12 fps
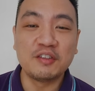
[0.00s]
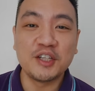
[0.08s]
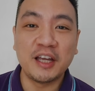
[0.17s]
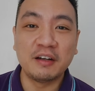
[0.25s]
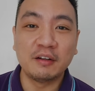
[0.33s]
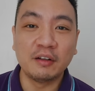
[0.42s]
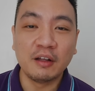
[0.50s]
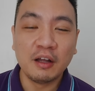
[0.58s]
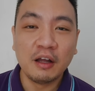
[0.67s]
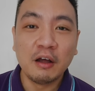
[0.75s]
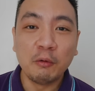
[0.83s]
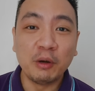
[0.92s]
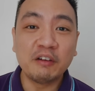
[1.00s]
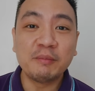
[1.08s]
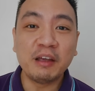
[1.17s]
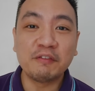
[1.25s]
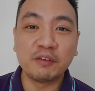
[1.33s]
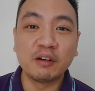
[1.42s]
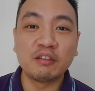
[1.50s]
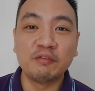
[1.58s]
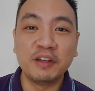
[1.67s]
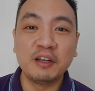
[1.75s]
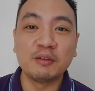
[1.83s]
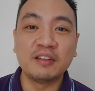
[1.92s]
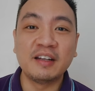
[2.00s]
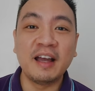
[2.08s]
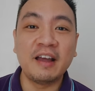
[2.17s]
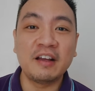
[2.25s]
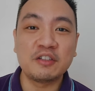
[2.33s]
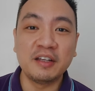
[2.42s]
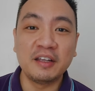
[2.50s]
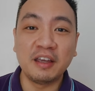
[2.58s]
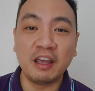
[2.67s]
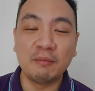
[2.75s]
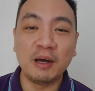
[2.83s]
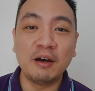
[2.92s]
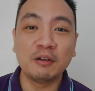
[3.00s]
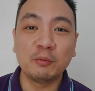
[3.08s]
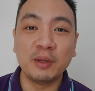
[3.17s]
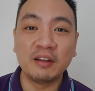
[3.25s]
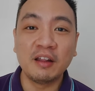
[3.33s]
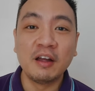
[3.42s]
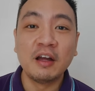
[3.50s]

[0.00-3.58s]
this channel, one of my first videos that I actually came out with